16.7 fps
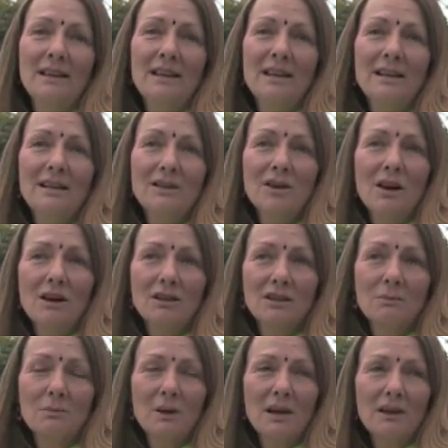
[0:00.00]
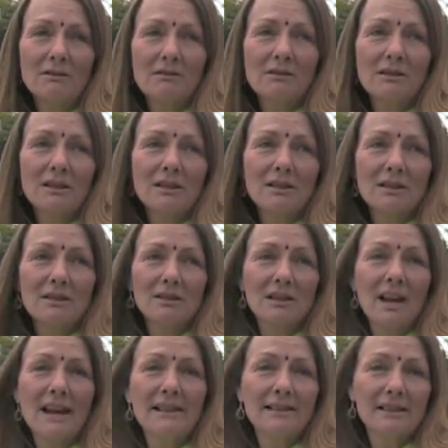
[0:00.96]
he talked about the
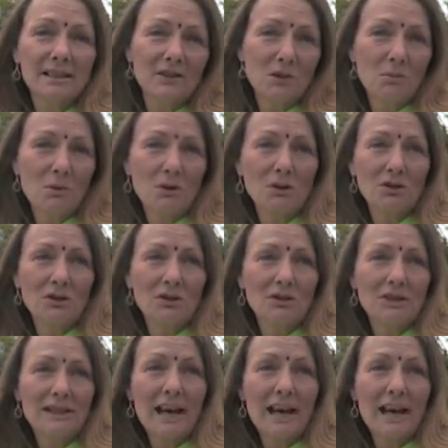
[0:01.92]
science of emotions,